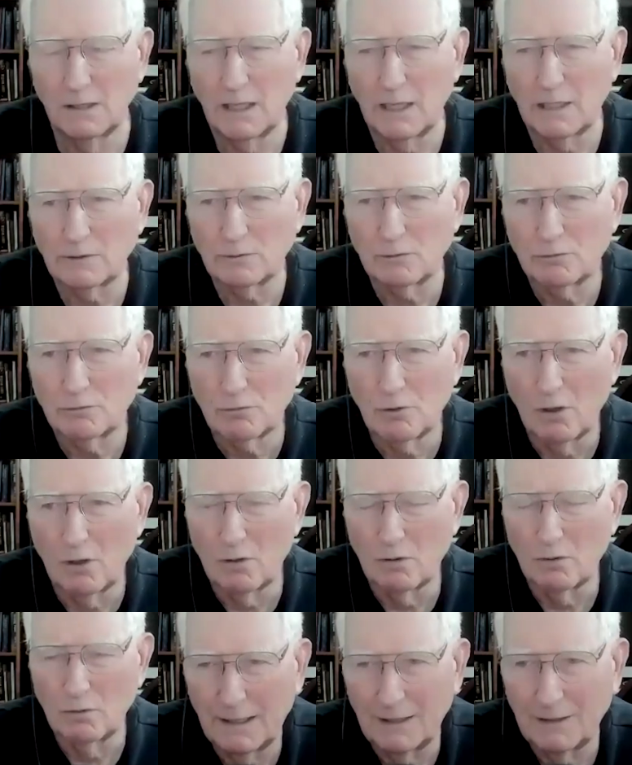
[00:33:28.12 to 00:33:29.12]
and
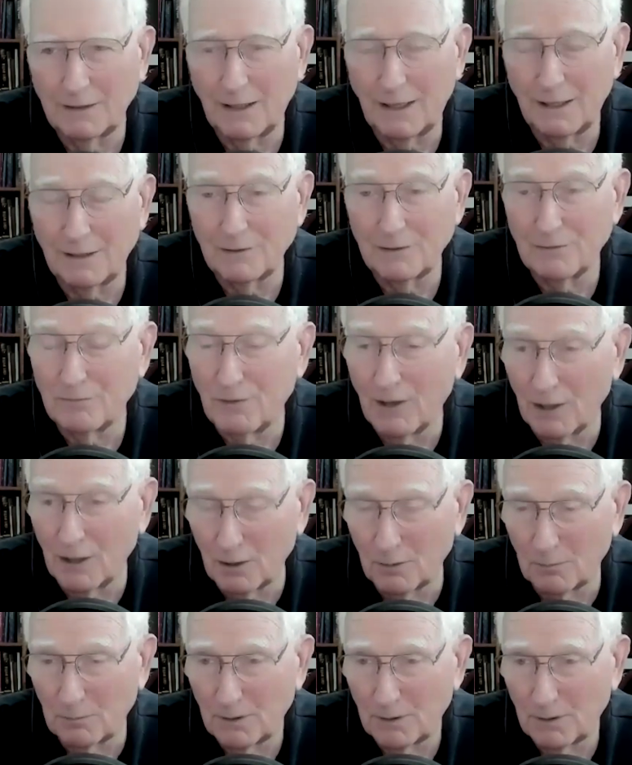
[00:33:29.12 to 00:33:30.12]
grow and, and
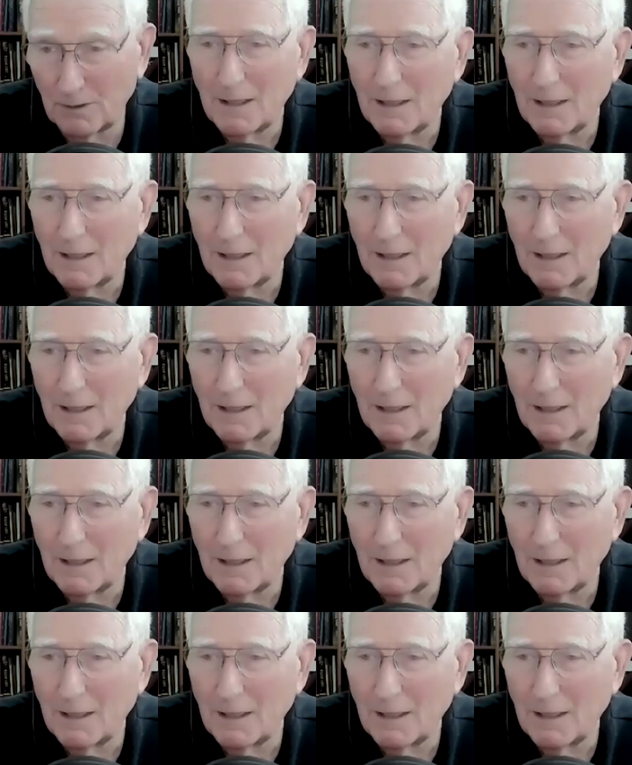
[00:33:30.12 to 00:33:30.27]
develop